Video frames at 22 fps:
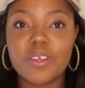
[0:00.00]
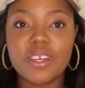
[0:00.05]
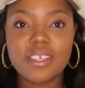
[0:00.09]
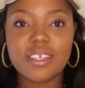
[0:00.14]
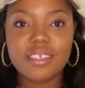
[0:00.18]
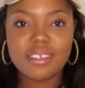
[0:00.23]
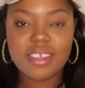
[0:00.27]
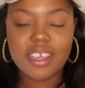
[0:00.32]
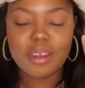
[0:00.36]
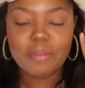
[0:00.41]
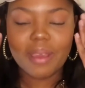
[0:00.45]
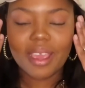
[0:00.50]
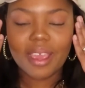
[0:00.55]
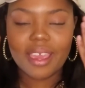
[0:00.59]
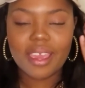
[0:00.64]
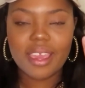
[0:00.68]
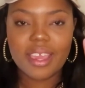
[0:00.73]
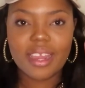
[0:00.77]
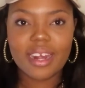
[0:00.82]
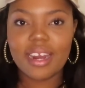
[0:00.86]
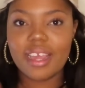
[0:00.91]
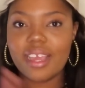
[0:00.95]
gonna stay in my
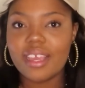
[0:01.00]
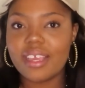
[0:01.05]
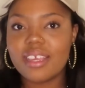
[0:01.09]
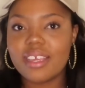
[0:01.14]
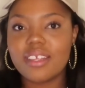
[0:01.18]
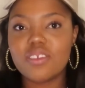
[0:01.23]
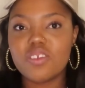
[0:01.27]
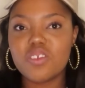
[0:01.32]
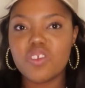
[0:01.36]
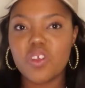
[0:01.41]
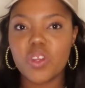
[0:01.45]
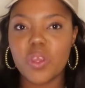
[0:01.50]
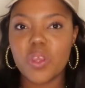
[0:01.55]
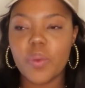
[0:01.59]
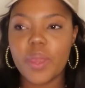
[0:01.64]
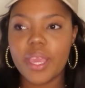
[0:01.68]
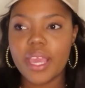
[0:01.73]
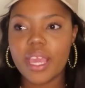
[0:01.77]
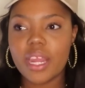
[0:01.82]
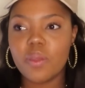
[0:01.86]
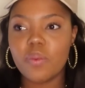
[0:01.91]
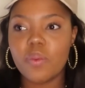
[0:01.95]
head. Like it's not
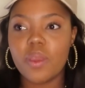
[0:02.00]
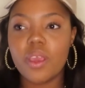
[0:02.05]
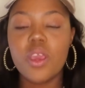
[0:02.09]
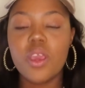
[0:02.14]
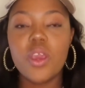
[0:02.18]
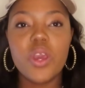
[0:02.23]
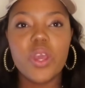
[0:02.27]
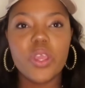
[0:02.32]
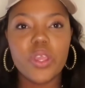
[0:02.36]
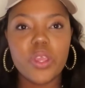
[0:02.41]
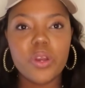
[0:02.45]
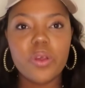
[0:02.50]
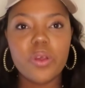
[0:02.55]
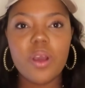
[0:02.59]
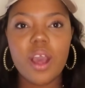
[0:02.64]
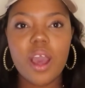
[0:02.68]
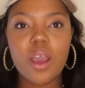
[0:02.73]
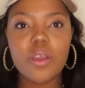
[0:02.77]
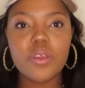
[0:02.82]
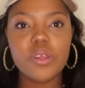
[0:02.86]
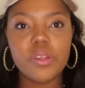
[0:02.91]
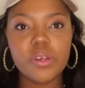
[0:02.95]
going anywhere. You know
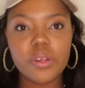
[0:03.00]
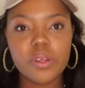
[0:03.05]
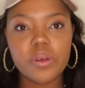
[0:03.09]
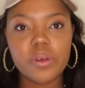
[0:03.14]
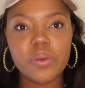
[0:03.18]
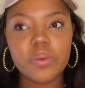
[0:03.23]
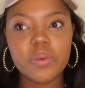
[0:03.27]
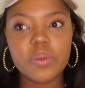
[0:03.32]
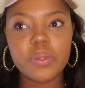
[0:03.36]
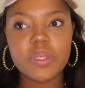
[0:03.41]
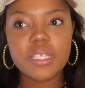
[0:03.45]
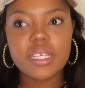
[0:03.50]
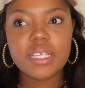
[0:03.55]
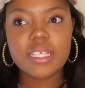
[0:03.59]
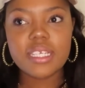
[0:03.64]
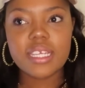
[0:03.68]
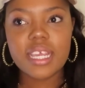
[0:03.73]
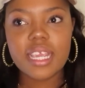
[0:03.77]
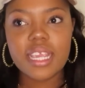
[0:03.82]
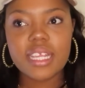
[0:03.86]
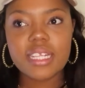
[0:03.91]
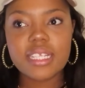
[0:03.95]
how you know the
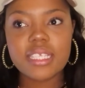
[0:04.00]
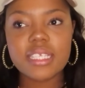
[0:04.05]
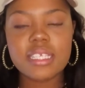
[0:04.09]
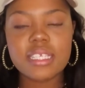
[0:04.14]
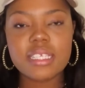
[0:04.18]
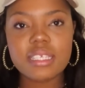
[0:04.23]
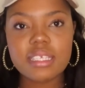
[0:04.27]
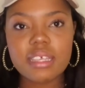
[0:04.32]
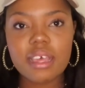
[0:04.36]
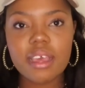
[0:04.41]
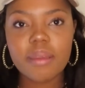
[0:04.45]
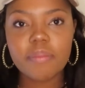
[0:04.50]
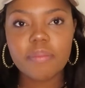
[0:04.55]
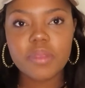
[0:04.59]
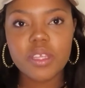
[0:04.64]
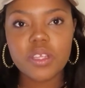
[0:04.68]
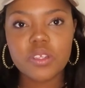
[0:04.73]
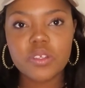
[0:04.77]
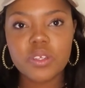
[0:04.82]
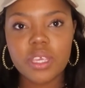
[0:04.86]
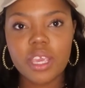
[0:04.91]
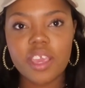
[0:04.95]
date and time
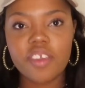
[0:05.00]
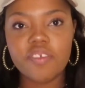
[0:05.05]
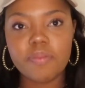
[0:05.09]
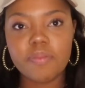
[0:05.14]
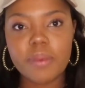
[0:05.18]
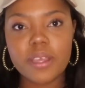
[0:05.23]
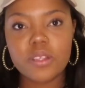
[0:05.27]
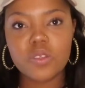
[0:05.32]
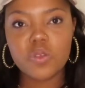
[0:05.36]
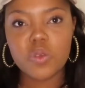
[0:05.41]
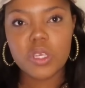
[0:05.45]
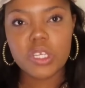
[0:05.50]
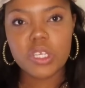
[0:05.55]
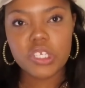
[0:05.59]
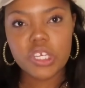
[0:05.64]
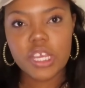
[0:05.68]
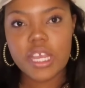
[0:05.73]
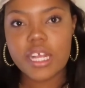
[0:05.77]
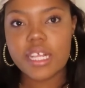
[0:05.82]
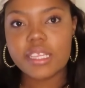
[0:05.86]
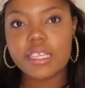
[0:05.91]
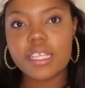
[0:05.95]
that you gave birth to a
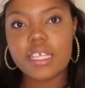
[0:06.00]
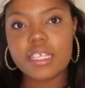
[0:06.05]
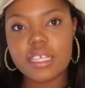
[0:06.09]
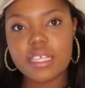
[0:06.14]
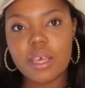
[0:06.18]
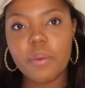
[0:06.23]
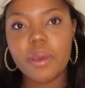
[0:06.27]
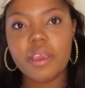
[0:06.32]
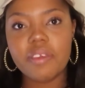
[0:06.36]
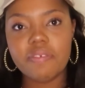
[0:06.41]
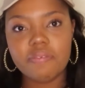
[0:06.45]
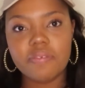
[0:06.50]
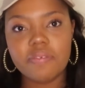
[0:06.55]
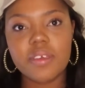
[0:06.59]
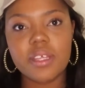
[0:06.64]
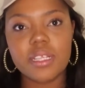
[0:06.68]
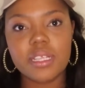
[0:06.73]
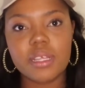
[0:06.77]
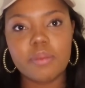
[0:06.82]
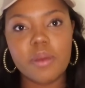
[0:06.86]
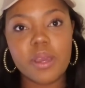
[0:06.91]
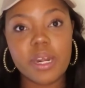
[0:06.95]
child? How I
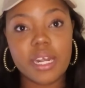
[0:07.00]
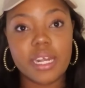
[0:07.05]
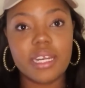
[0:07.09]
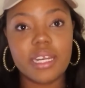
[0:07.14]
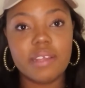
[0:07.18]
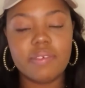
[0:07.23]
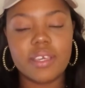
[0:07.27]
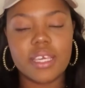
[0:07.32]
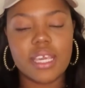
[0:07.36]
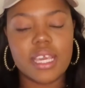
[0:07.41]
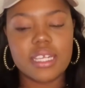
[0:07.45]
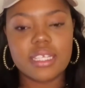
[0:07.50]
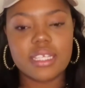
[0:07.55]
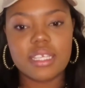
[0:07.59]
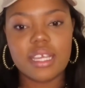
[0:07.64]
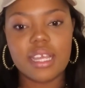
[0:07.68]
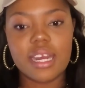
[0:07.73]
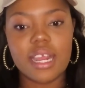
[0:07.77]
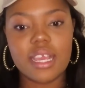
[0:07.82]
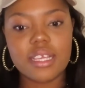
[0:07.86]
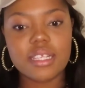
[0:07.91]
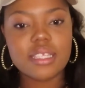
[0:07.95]
feel about leaving
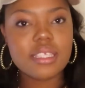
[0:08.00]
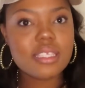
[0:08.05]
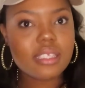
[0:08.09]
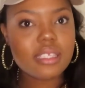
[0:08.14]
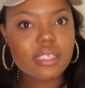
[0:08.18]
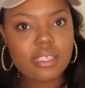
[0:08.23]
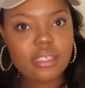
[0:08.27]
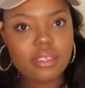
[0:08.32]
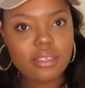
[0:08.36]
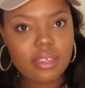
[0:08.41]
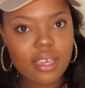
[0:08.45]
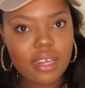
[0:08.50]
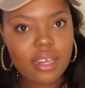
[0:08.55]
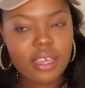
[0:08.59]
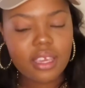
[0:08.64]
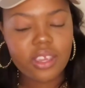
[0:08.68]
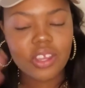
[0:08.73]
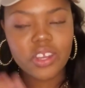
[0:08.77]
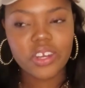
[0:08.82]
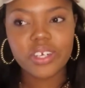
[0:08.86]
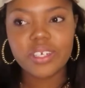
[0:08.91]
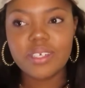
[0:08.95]
SA, like it's in
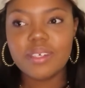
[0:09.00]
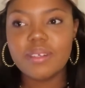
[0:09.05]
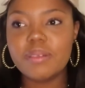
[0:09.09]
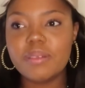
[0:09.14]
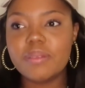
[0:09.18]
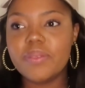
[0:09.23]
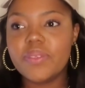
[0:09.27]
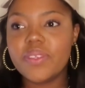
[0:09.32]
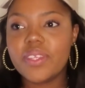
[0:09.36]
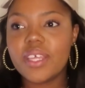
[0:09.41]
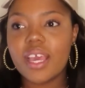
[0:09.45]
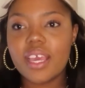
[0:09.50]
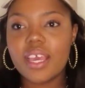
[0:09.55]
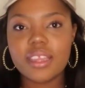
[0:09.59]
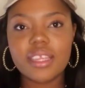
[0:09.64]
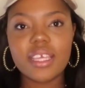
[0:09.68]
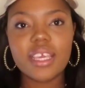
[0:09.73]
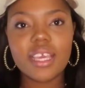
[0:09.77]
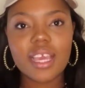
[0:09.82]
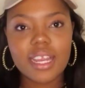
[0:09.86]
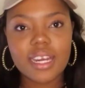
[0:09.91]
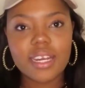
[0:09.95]
here. I
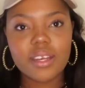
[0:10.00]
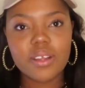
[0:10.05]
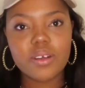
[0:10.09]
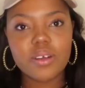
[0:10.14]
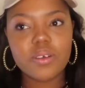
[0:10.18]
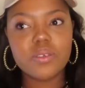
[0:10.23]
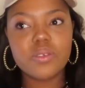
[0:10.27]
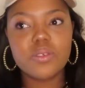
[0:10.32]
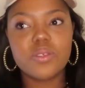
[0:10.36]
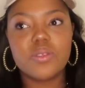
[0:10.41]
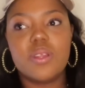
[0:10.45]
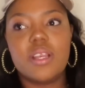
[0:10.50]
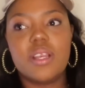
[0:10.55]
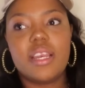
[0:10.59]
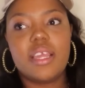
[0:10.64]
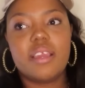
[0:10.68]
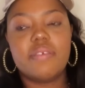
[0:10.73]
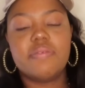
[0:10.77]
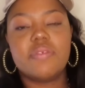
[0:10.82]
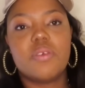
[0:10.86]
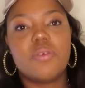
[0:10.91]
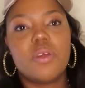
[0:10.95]
think I also
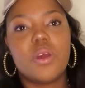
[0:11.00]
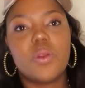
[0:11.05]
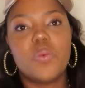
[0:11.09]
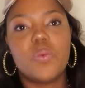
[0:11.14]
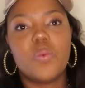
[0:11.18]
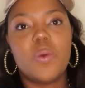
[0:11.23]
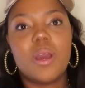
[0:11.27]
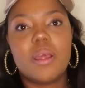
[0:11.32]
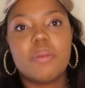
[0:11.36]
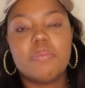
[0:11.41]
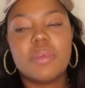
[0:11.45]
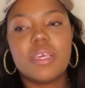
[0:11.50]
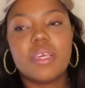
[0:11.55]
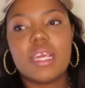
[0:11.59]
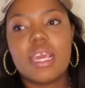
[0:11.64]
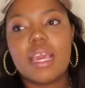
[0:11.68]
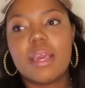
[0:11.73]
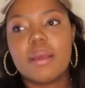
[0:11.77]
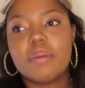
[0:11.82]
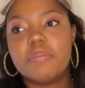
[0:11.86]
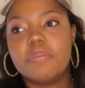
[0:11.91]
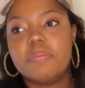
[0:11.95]
left around 1
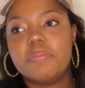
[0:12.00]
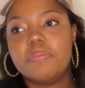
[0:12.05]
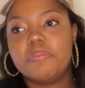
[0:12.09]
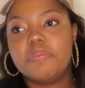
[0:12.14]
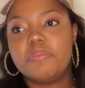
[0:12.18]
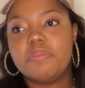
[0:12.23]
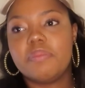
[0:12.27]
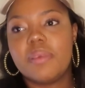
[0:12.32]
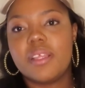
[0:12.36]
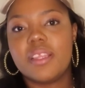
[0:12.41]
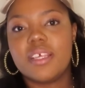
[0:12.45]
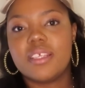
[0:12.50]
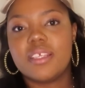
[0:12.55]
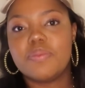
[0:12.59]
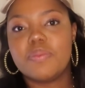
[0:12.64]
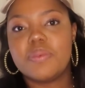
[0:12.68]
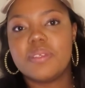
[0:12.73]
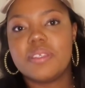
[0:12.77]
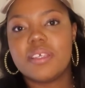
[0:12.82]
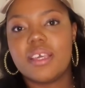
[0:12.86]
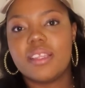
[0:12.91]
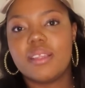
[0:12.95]
p.m. But that's
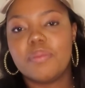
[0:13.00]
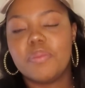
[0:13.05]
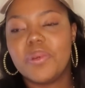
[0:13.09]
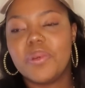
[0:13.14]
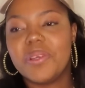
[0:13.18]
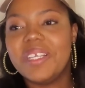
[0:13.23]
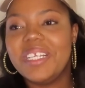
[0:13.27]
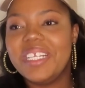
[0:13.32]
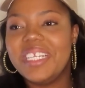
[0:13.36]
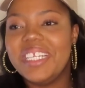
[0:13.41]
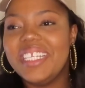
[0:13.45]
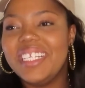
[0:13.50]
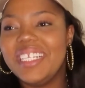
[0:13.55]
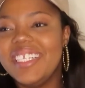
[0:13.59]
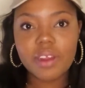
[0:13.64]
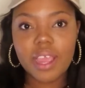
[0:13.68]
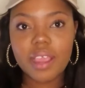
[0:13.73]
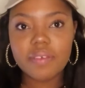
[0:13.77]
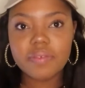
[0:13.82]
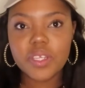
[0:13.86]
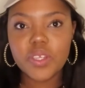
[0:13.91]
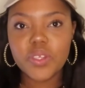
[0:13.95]
beside the point.
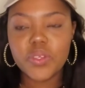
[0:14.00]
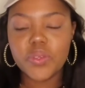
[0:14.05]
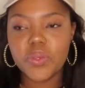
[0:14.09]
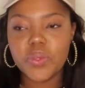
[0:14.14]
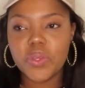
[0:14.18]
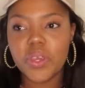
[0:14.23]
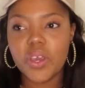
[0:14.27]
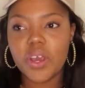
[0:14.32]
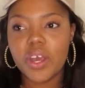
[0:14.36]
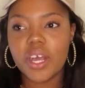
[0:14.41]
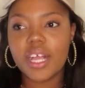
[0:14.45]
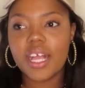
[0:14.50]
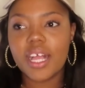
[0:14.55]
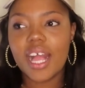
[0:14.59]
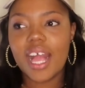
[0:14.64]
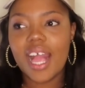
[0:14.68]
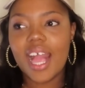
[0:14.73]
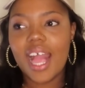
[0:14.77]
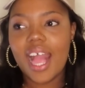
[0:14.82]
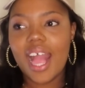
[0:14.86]
Arrived in New York.